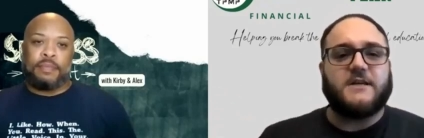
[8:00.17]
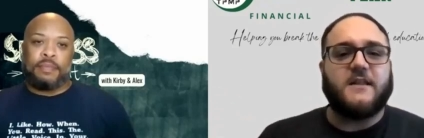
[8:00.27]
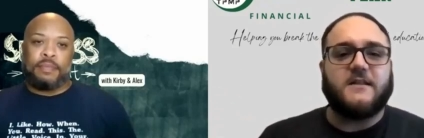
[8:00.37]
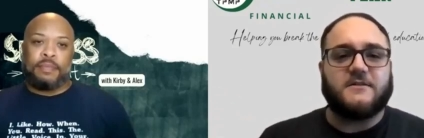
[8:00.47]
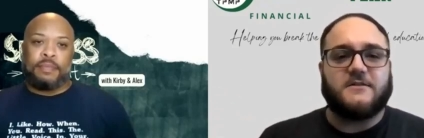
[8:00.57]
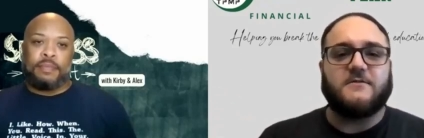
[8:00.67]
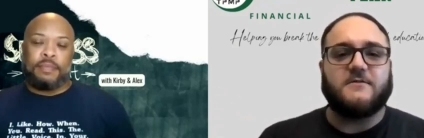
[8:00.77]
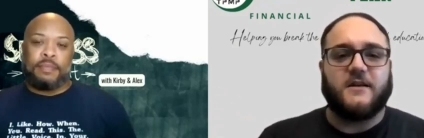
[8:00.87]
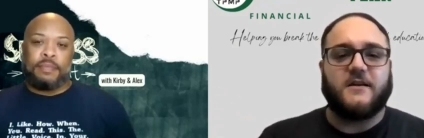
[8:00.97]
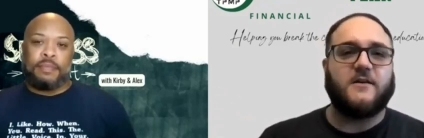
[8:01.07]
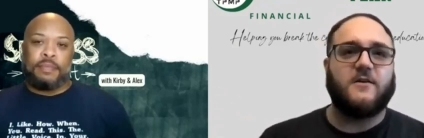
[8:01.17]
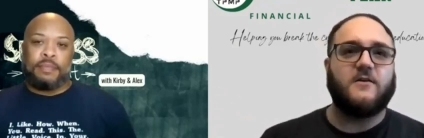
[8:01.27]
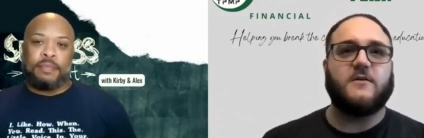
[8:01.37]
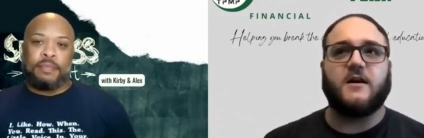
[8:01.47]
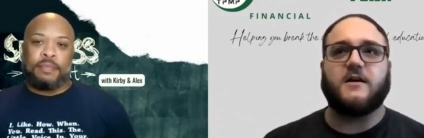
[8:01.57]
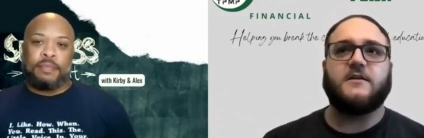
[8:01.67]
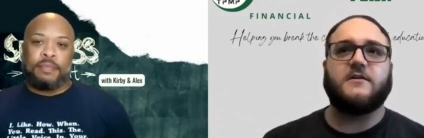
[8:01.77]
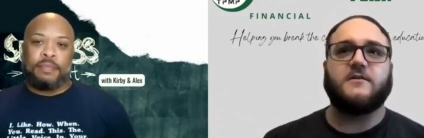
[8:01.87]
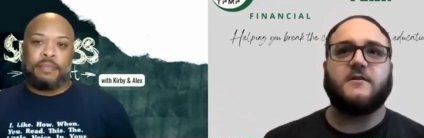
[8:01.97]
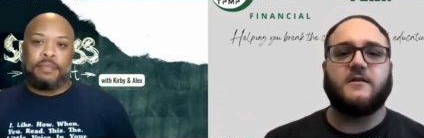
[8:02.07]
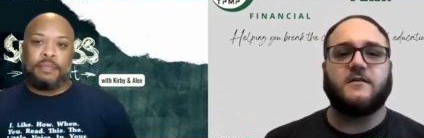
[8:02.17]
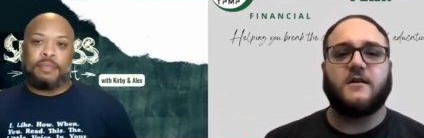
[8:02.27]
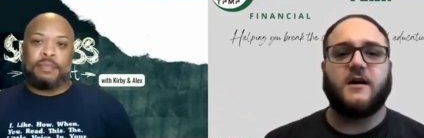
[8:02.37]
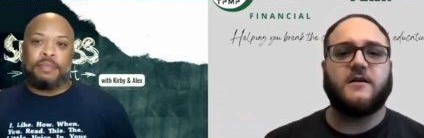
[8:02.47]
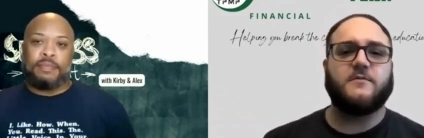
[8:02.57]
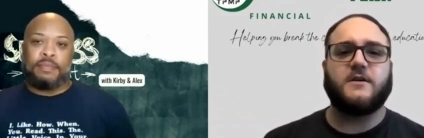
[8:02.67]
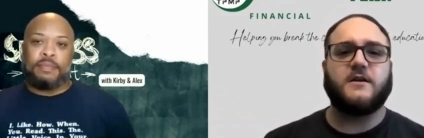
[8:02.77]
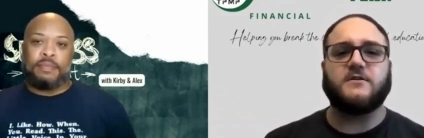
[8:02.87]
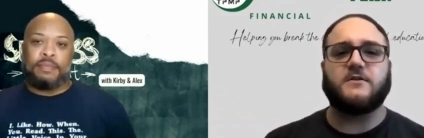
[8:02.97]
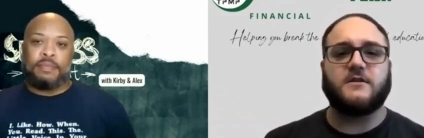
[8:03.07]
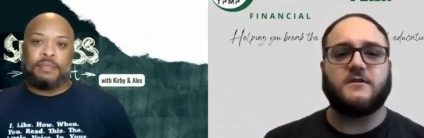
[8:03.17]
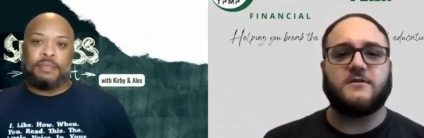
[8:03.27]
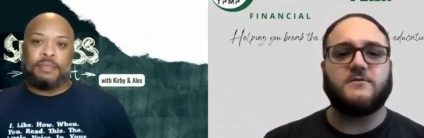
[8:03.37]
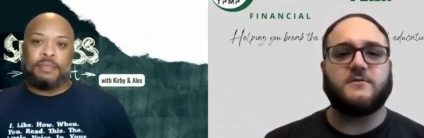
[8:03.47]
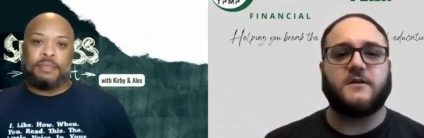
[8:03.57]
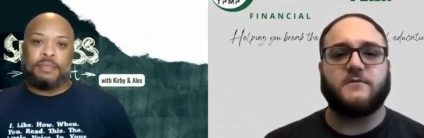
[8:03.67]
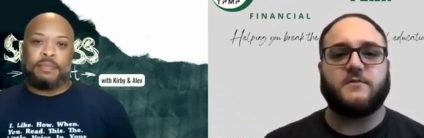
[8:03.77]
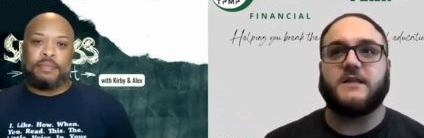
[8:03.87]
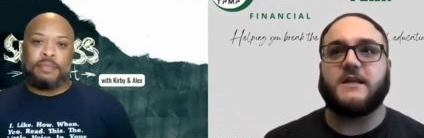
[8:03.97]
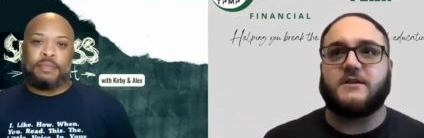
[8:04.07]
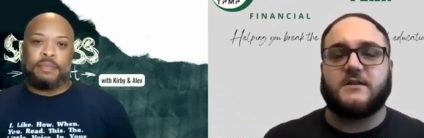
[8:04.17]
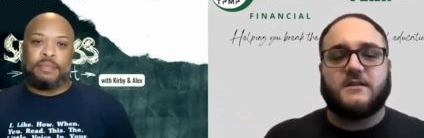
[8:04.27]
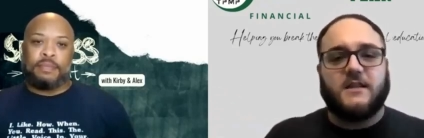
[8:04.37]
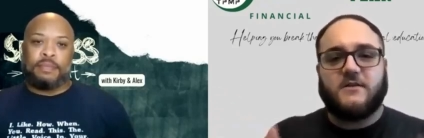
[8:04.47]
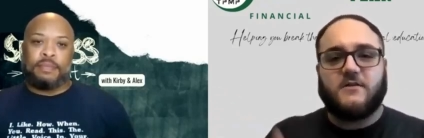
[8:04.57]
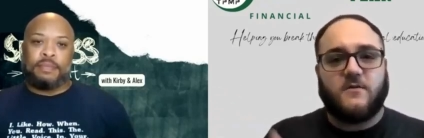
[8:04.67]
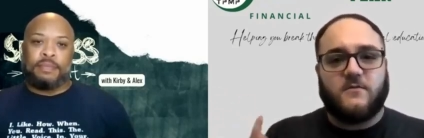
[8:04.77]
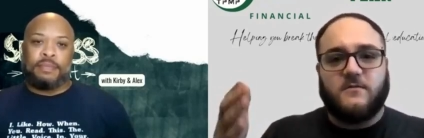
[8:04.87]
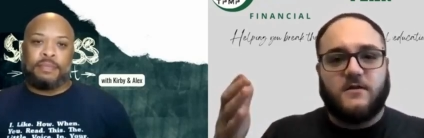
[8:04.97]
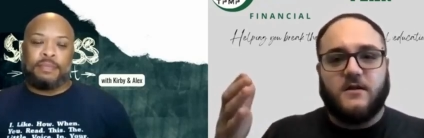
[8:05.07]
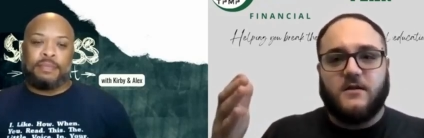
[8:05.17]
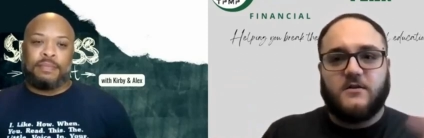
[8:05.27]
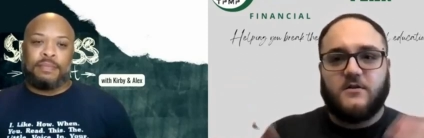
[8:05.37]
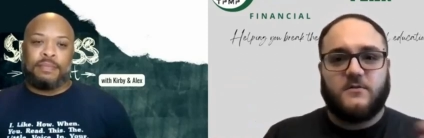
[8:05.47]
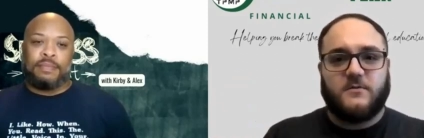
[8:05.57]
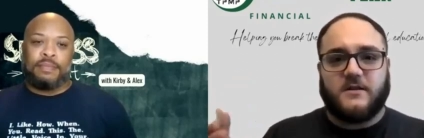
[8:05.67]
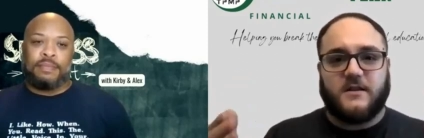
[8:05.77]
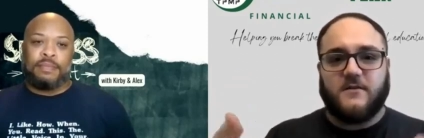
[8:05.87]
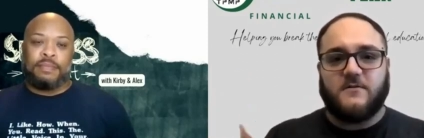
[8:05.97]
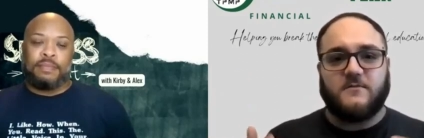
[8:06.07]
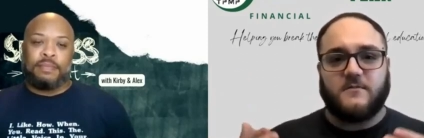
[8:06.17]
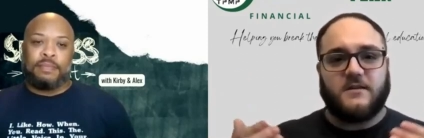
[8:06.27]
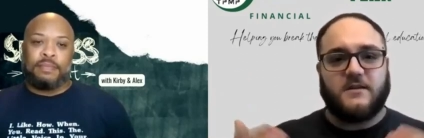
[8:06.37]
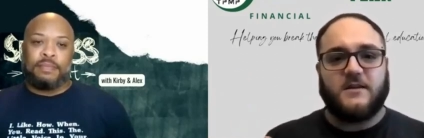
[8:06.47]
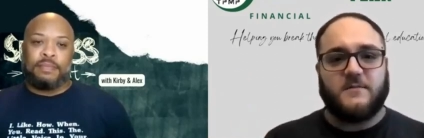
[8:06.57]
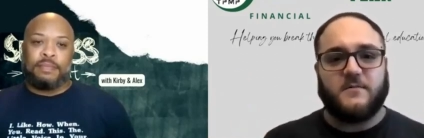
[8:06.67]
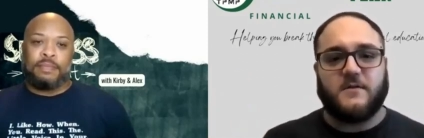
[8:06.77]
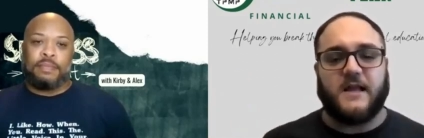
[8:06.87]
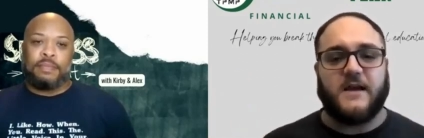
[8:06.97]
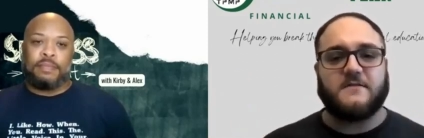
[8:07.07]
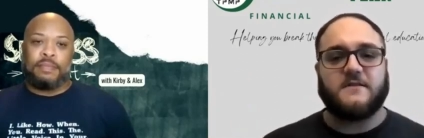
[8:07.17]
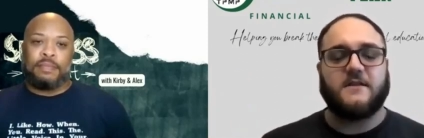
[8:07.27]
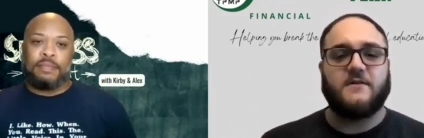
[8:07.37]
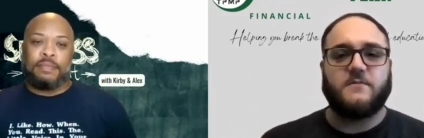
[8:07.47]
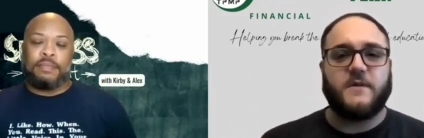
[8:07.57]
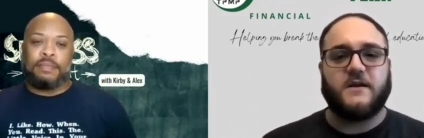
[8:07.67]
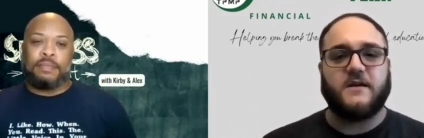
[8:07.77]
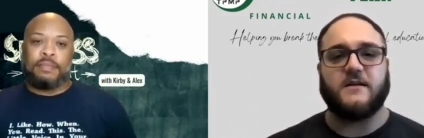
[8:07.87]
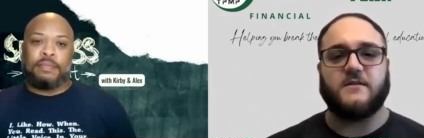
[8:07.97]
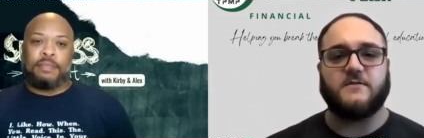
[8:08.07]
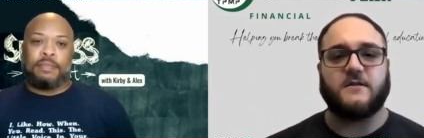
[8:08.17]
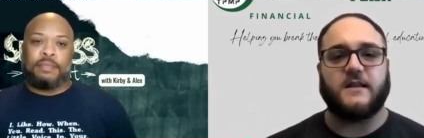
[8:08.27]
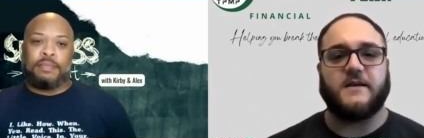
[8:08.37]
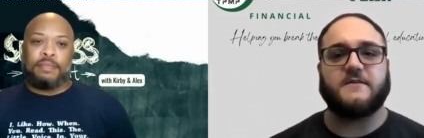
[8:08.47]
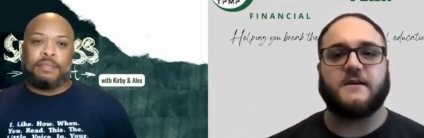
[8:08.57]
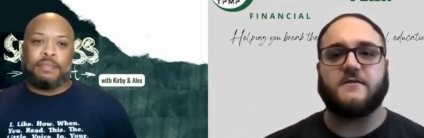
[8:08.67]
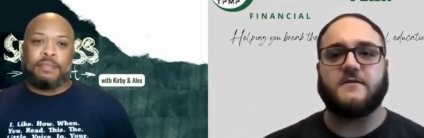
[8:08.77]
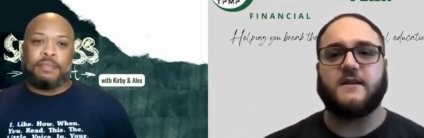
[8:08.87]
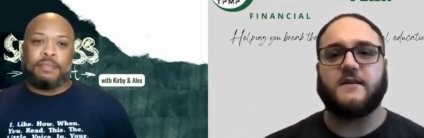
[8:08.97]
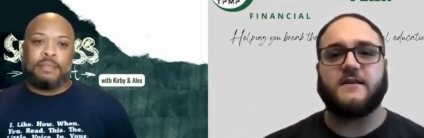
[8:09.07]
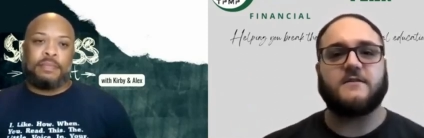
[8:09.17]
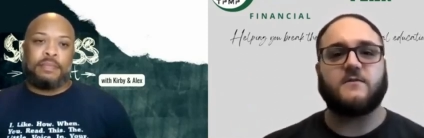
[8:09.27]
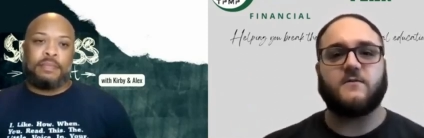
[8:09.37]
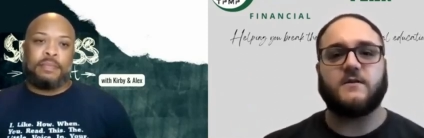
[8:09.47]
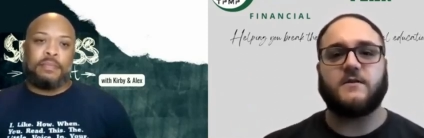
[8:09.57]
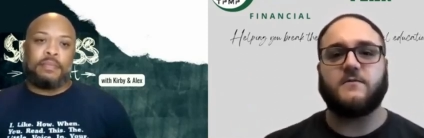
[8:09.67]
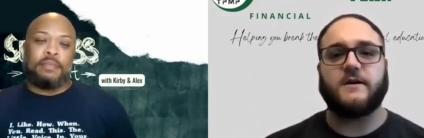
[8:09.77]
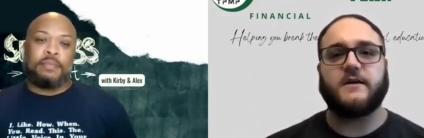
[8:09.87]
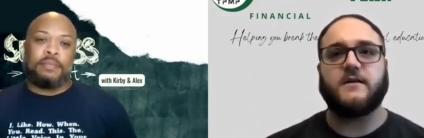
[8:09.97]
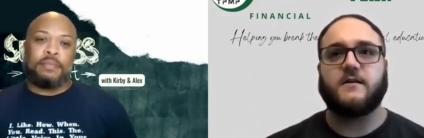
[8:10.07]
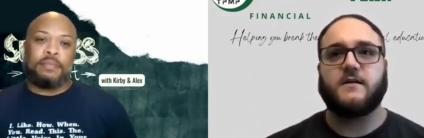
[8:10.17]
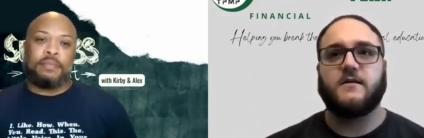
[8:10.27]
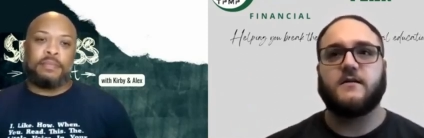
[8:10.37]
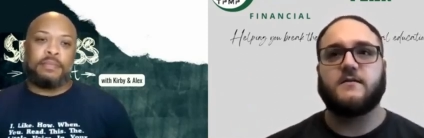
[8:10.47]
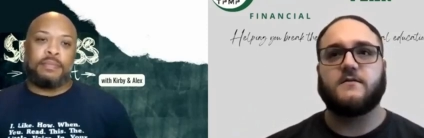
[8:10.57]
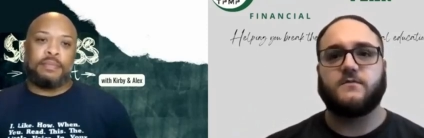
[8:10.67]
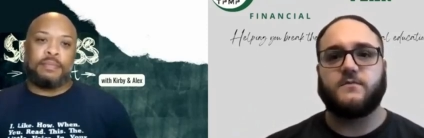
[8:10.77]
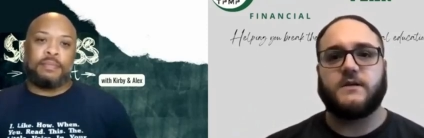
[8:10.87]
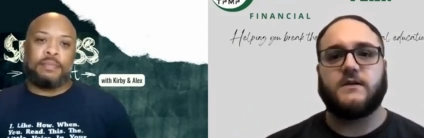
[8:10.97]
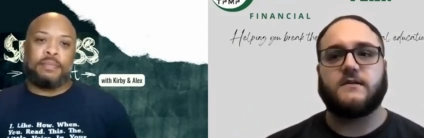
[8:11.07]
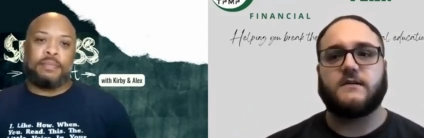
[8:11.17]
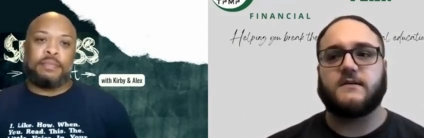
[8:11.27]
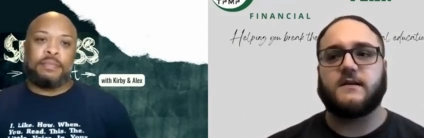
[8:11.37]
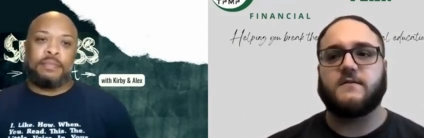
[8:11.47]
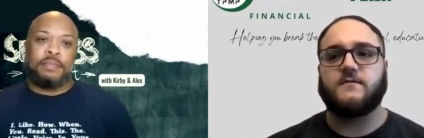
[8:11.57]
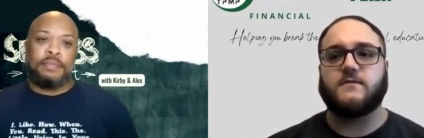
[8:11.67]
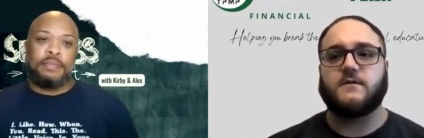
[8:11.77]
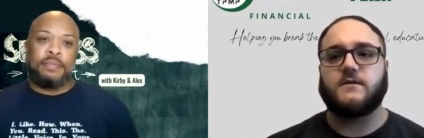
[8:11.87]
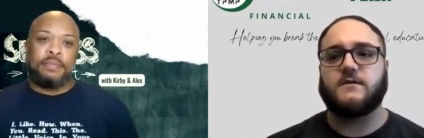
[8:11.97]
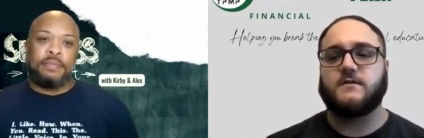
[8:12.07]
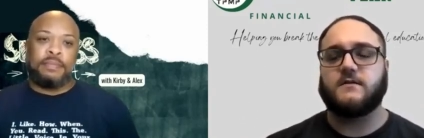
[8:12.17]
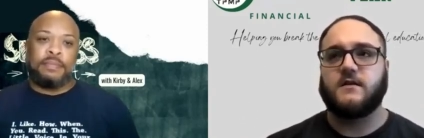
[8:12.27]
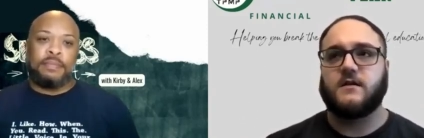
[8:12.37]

Speaker 1: challenged you like oh i you know i could be as good as you whatever but they just they don't do it they don't keep a life they don't make it into a lifestyle and like that's the only way to be successful and it's